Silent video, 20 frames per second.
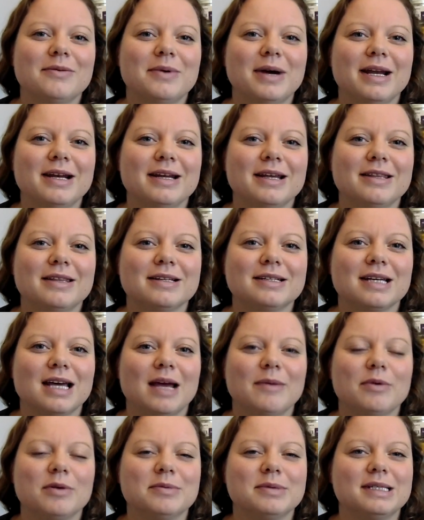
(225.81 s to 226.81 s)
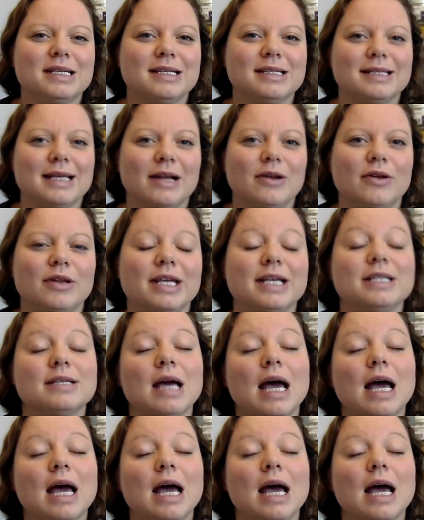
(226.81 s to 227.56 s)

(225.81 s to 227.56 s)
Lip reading: when the time comes to sell all these.